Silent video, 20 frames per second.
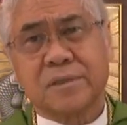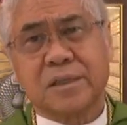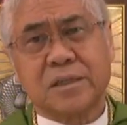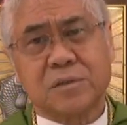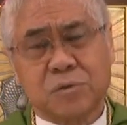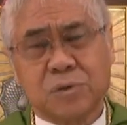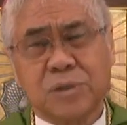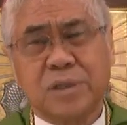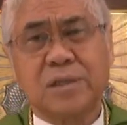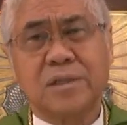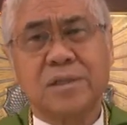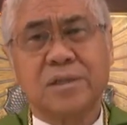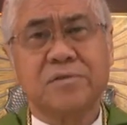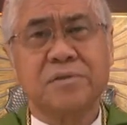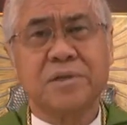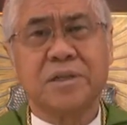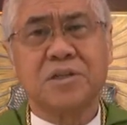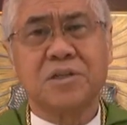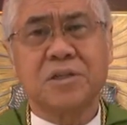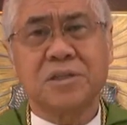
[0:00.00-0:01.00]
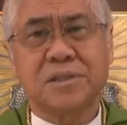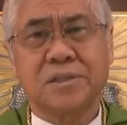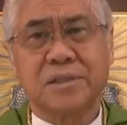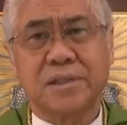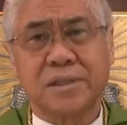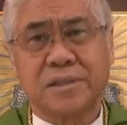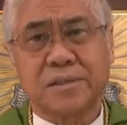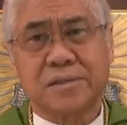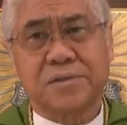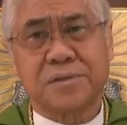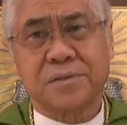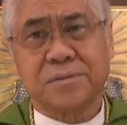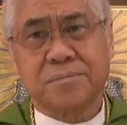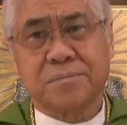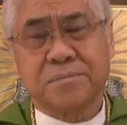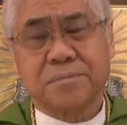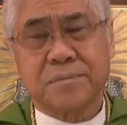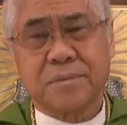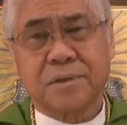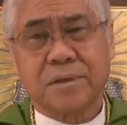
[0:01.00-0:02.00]
including the religious leaders,
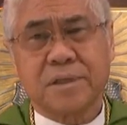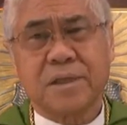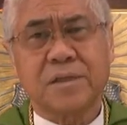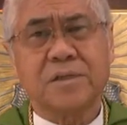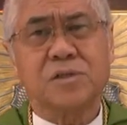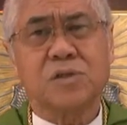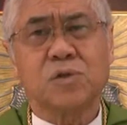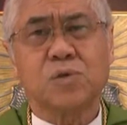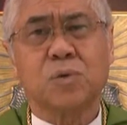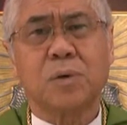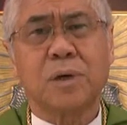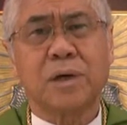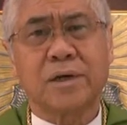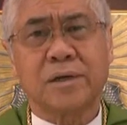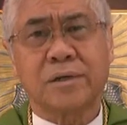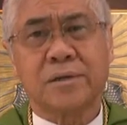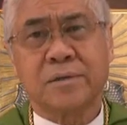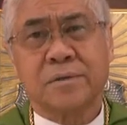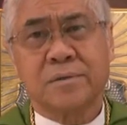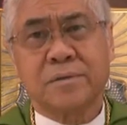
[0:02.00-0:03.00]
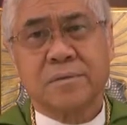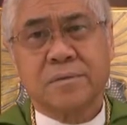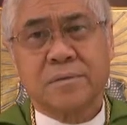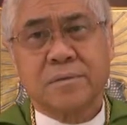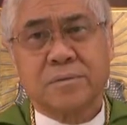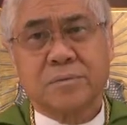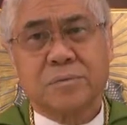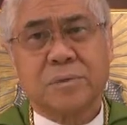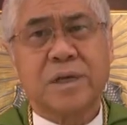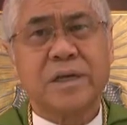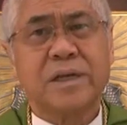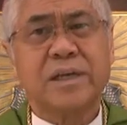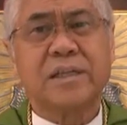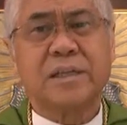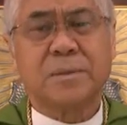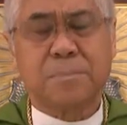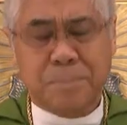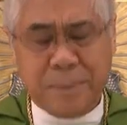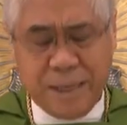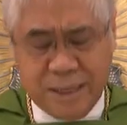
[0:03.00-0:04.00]
and that is why we are
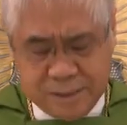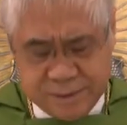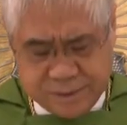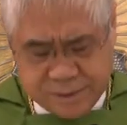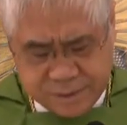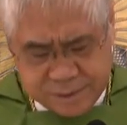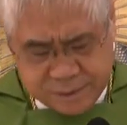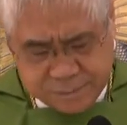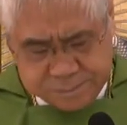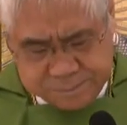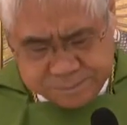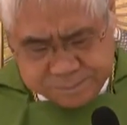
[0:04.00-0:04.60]
in a mess.